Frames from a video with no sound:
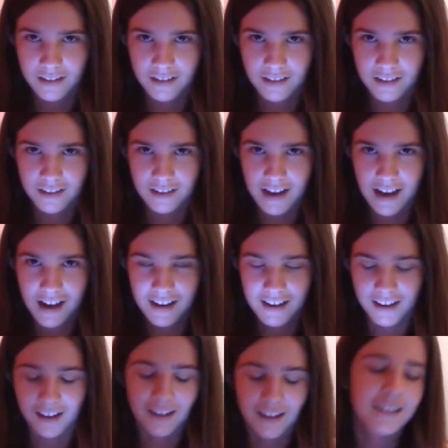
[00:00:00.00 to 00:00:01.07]
Good luck.
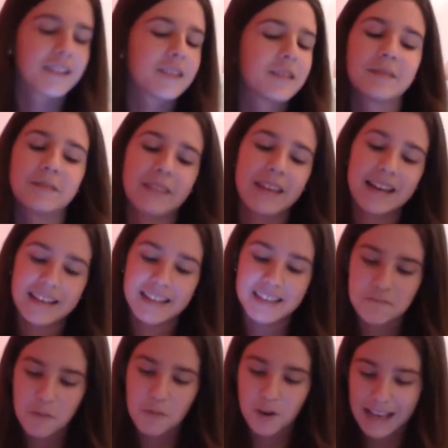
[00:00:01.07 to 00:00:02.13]
Thanks,
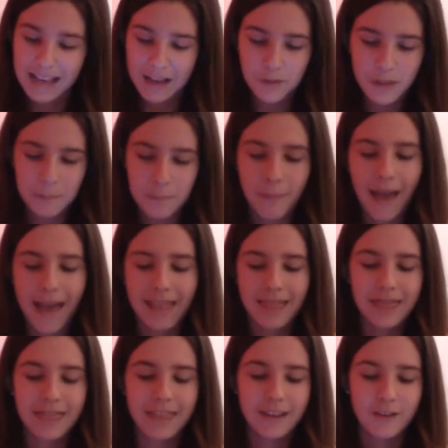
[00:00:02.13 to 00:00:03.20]
Molly, you're the best.
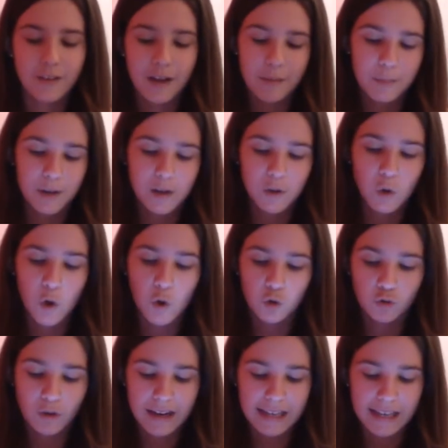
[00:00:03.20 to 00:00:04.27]
I'm gonna get my clock
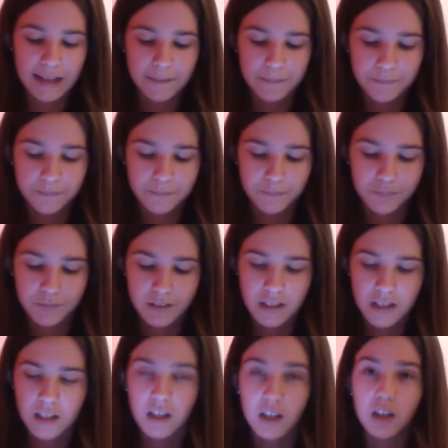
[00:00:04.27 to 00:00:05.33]
ready.
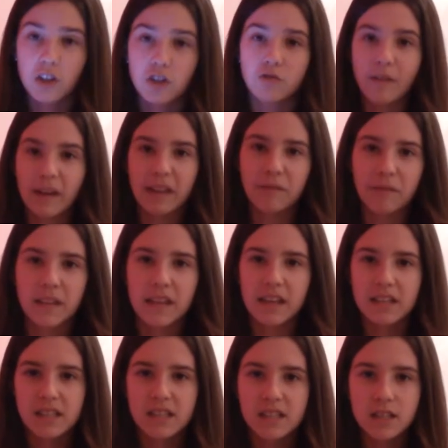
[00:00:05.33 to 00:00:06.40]
You ready for
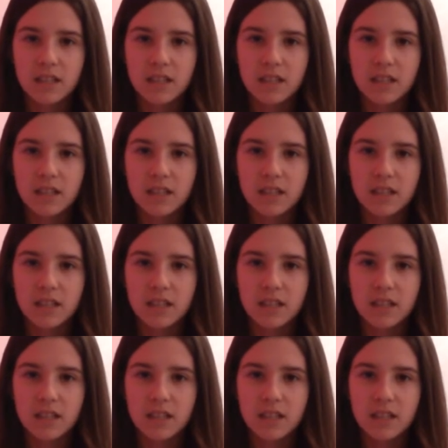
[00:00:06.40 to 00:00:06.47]
this?